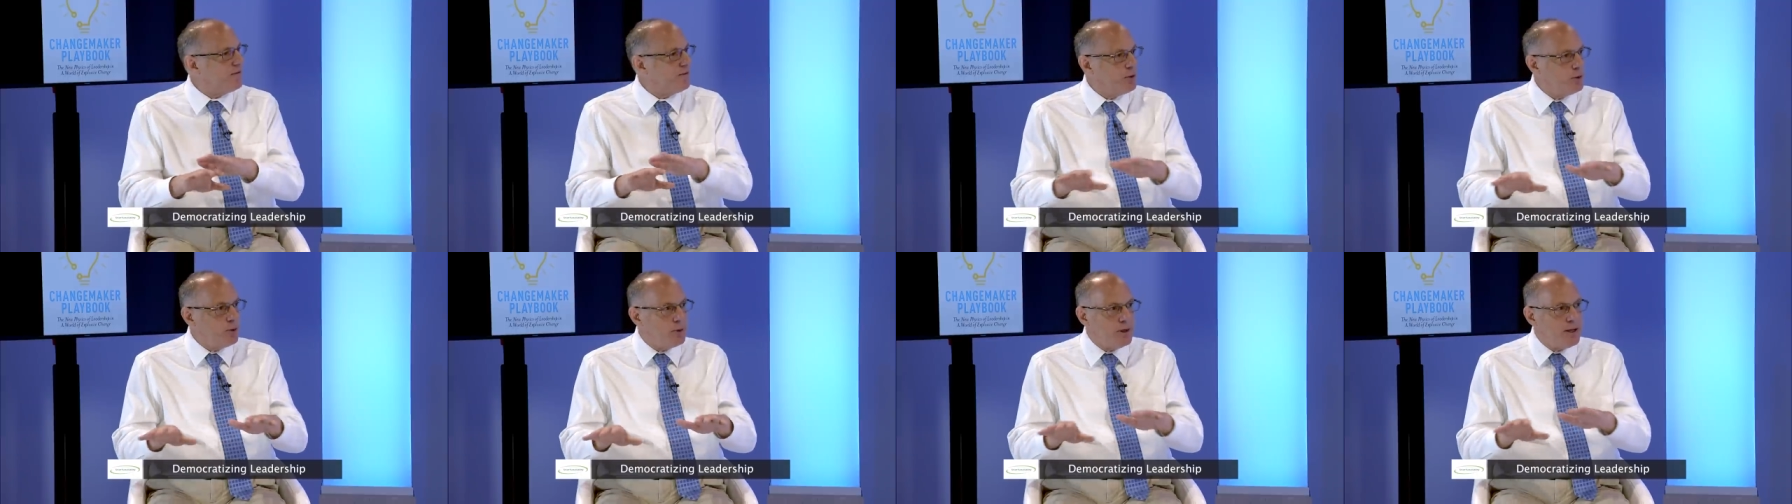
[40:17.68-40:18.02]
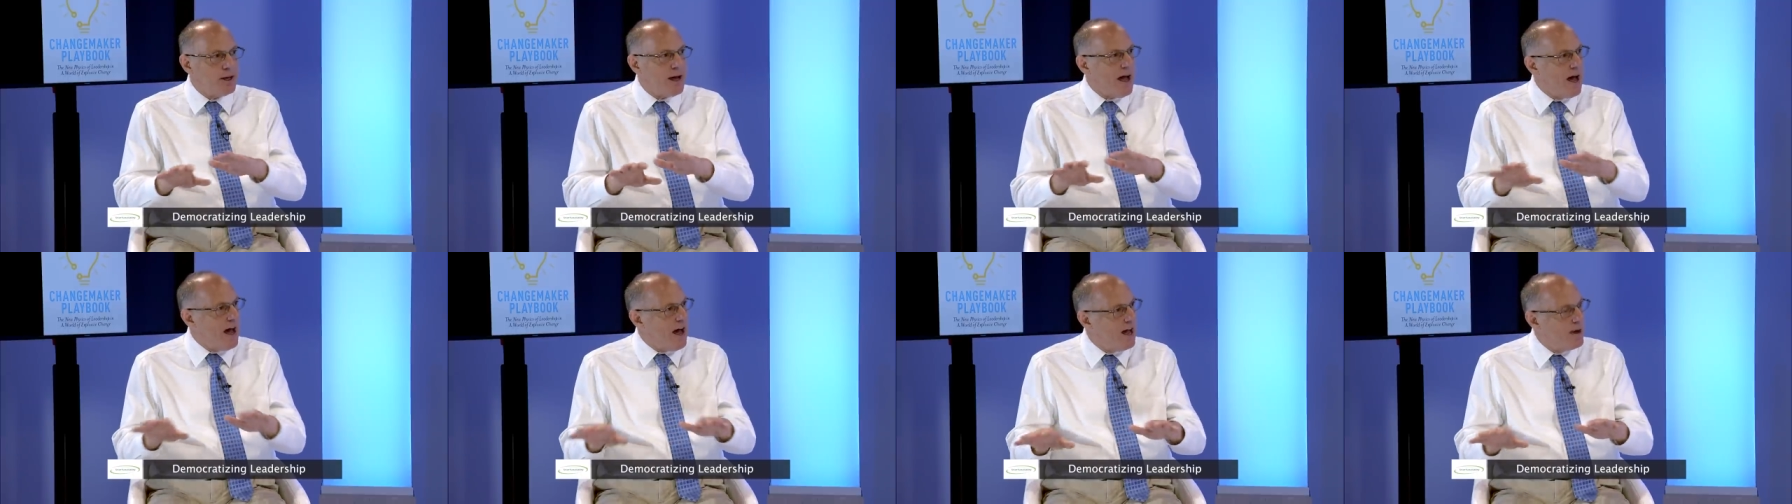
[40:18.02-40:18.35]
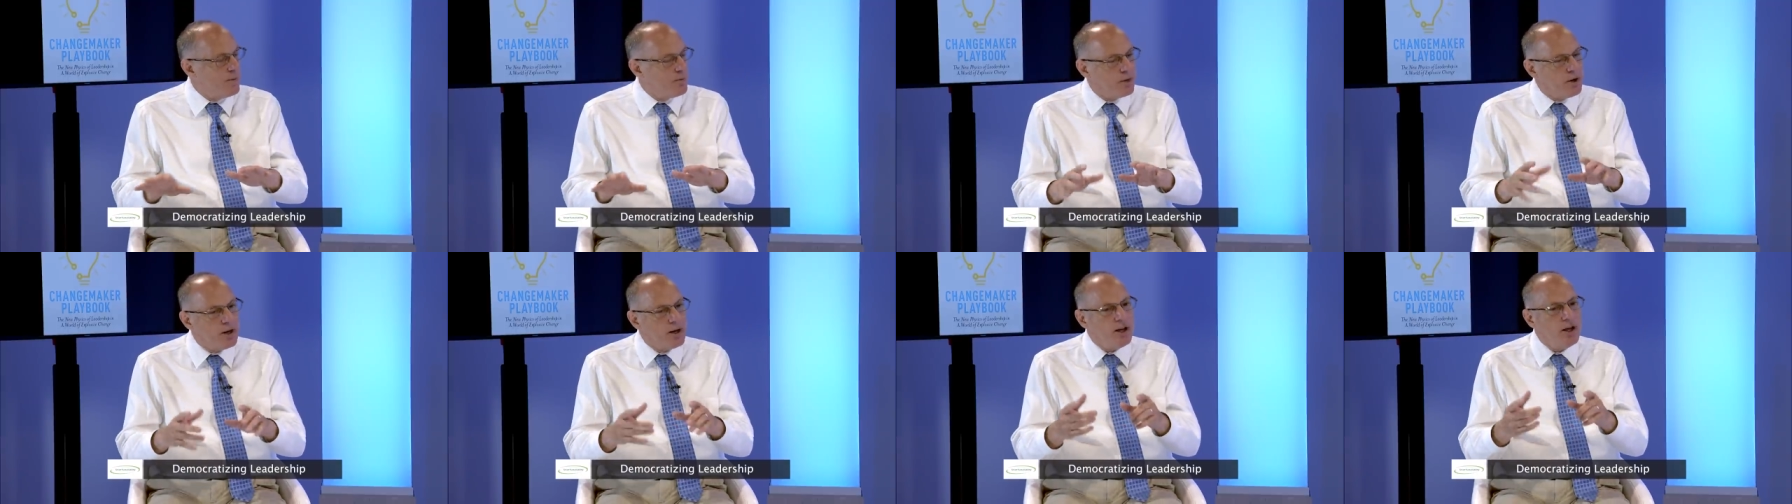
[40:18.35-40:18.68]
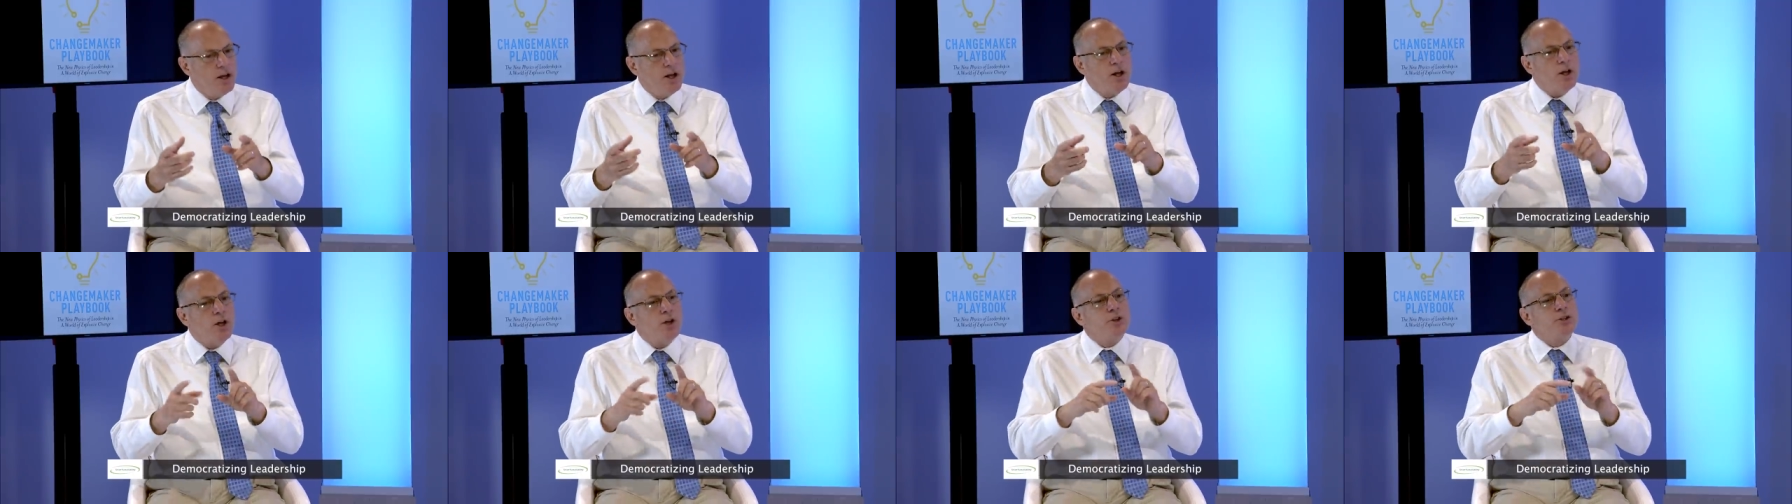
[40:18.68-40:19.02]
fluid,
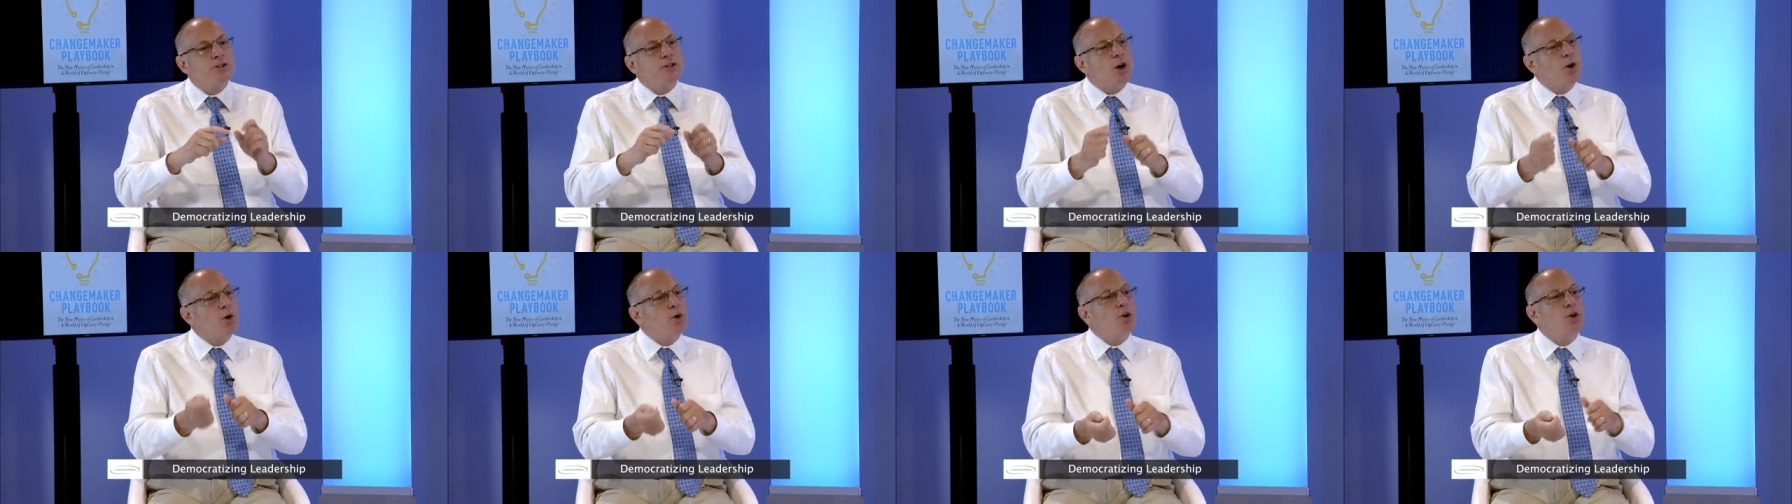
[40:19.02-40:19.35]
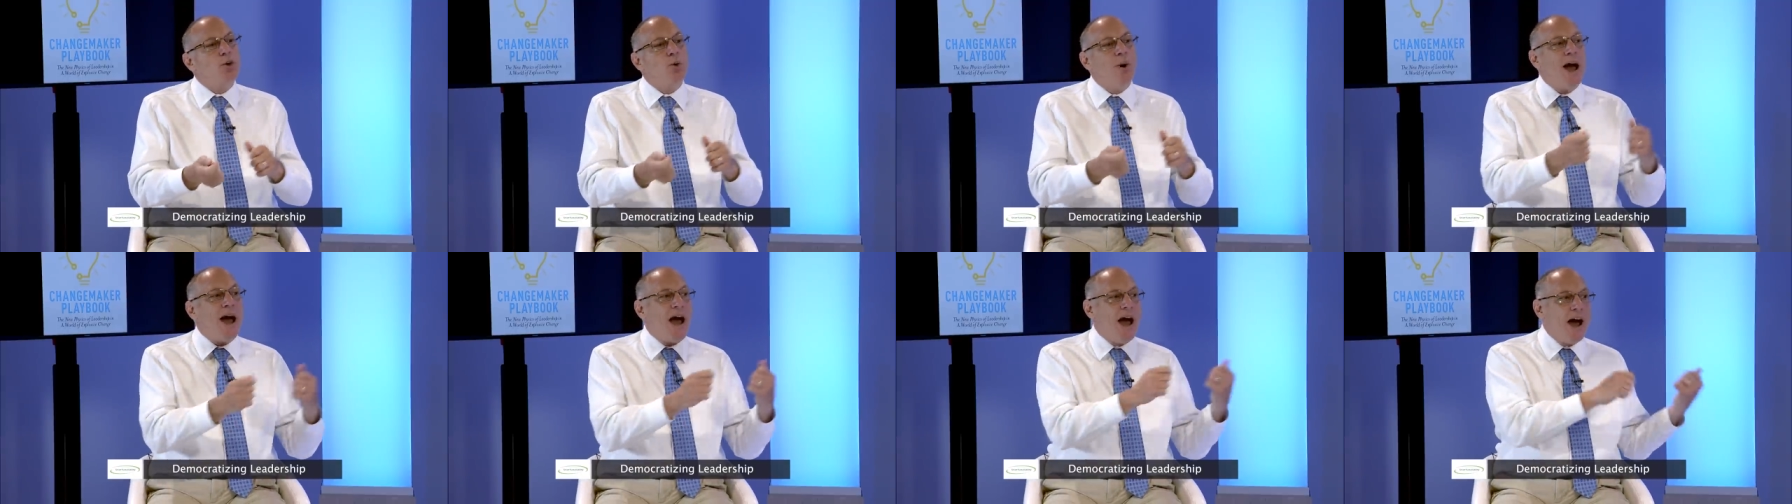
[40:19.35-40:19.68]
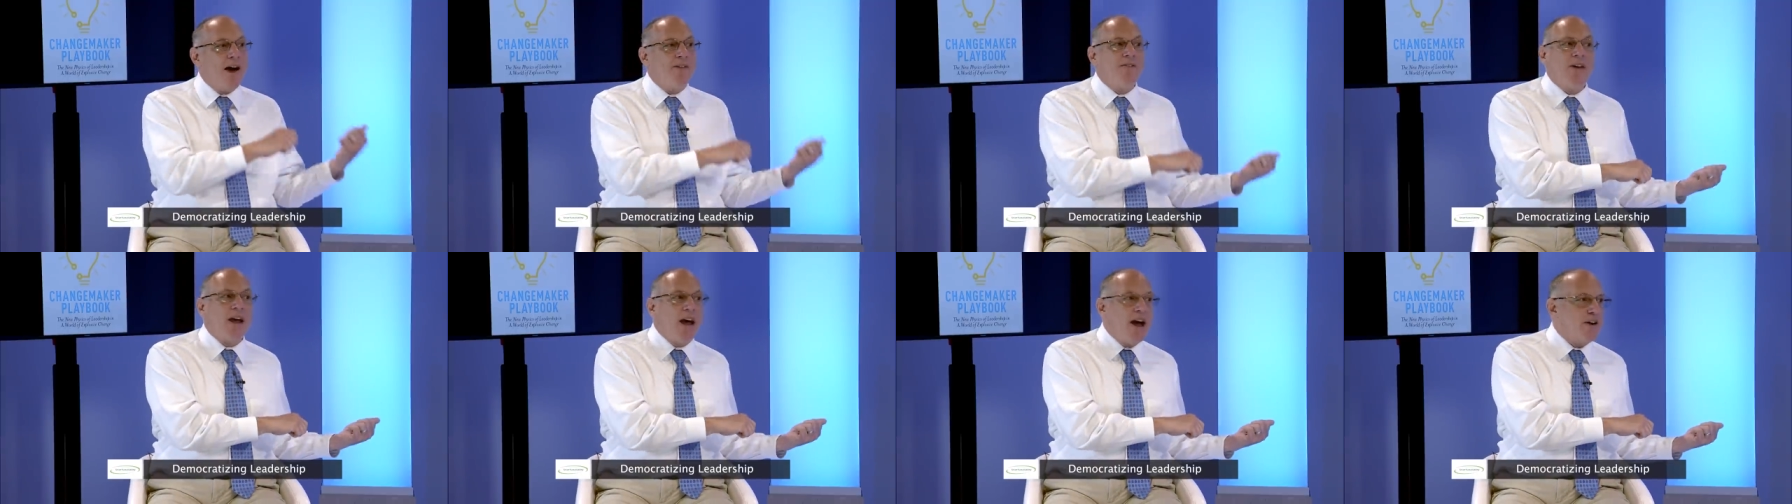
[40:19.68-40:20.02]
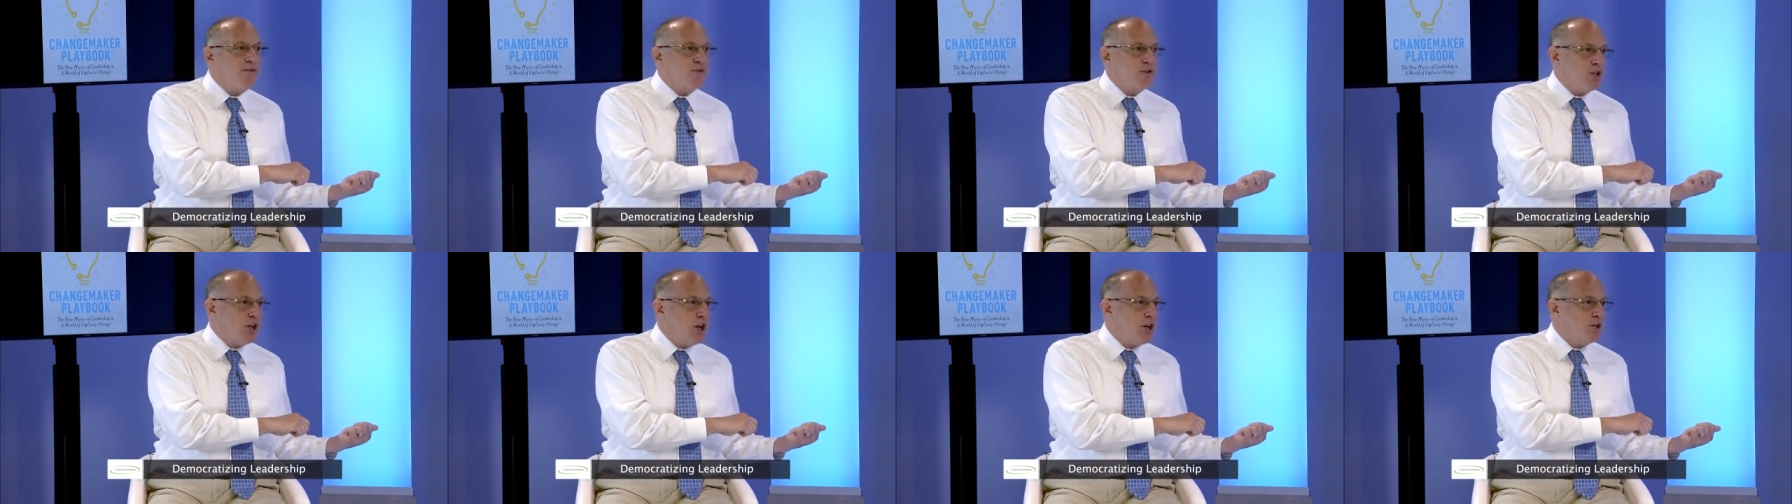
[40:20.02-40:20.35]
hybrid. So you have to
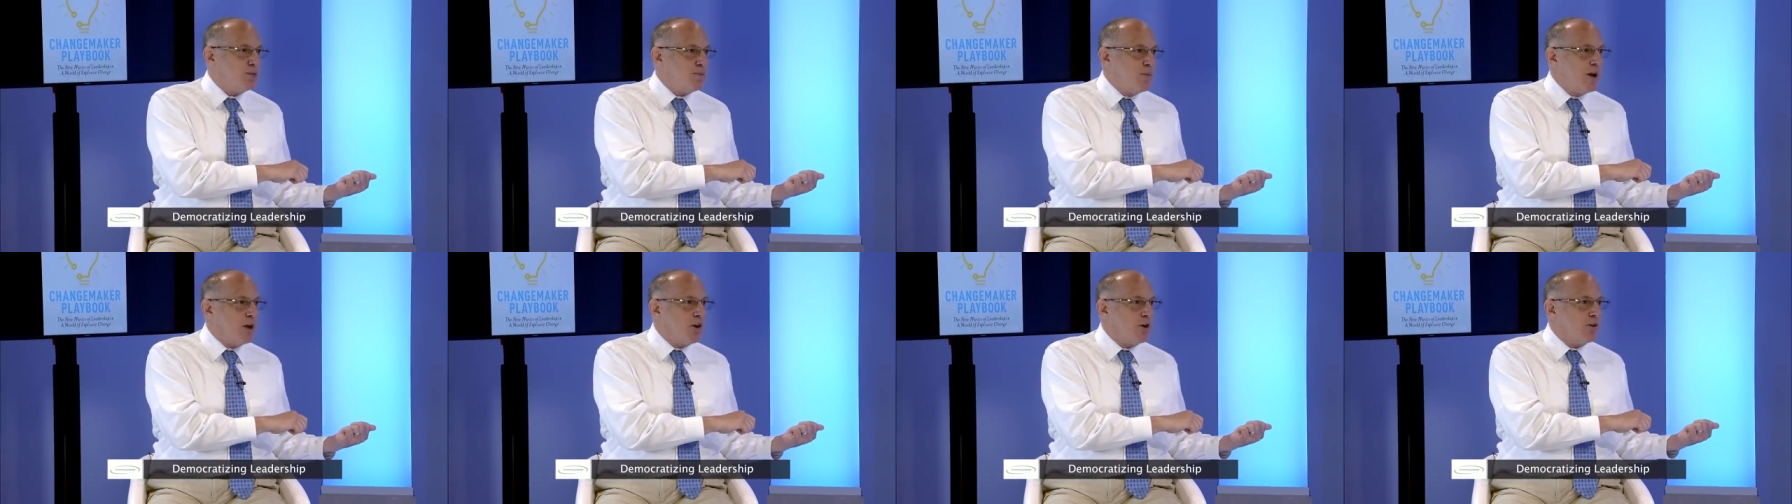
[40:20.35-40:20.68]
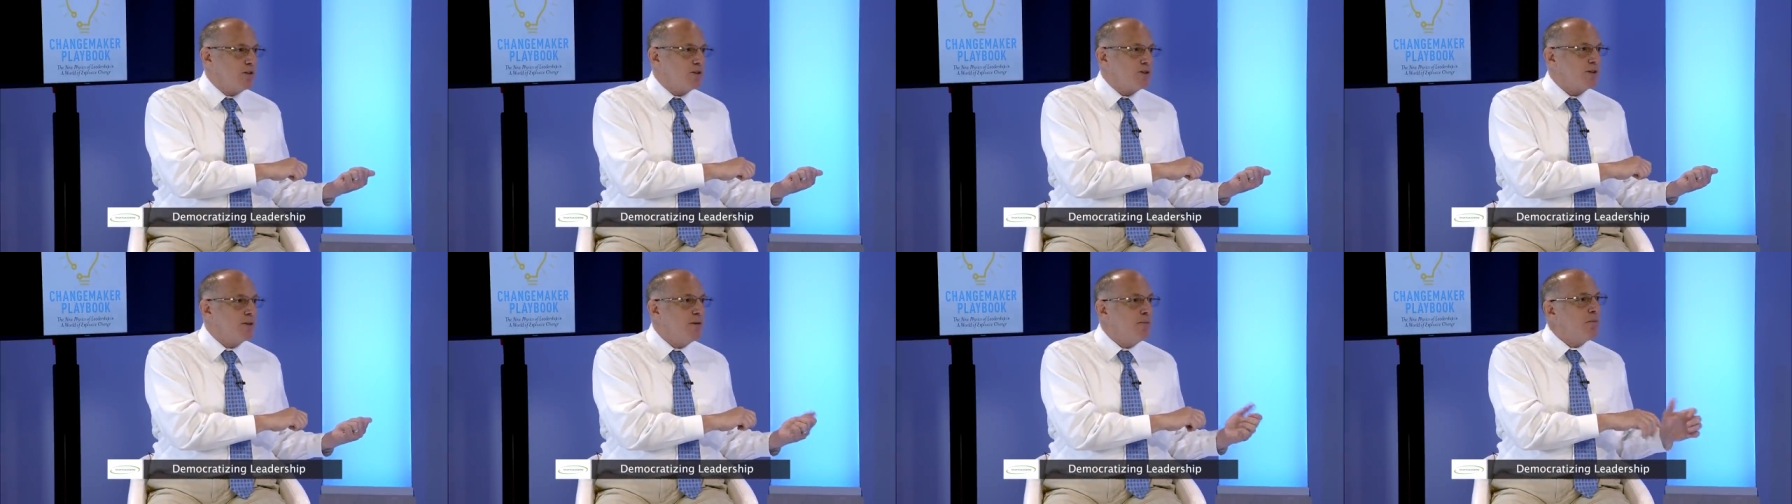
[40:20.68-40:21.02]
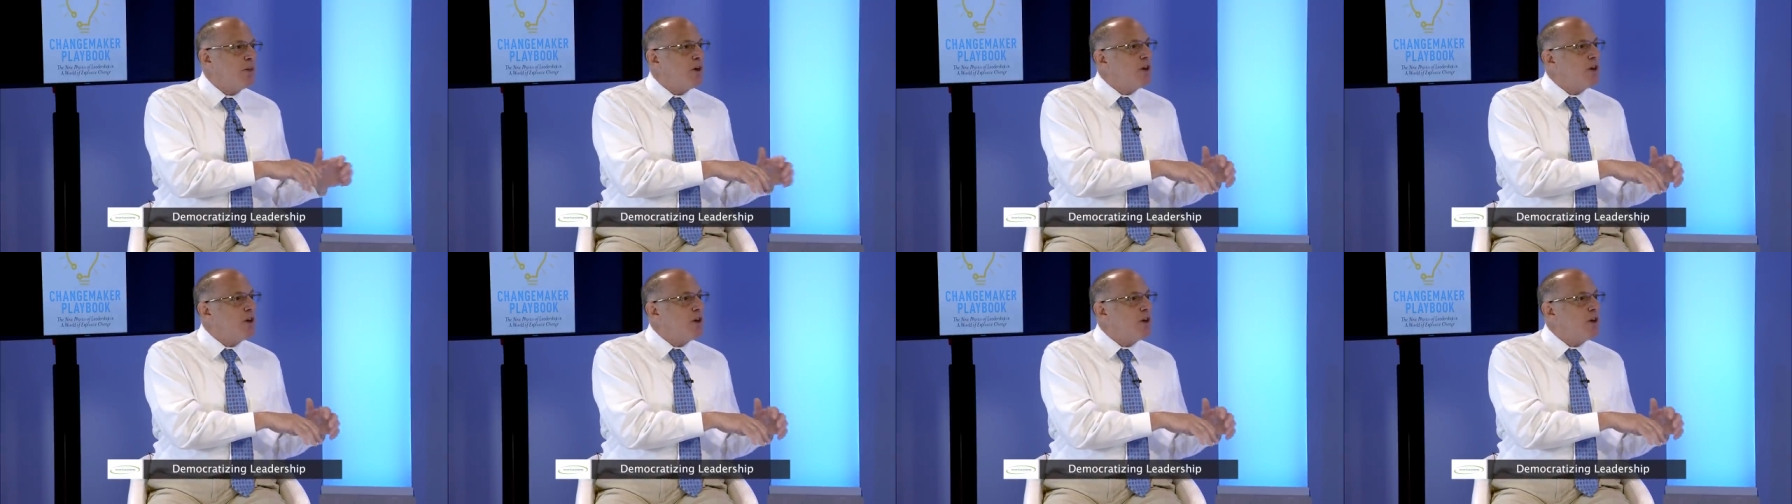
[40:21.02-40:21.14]
have change makers.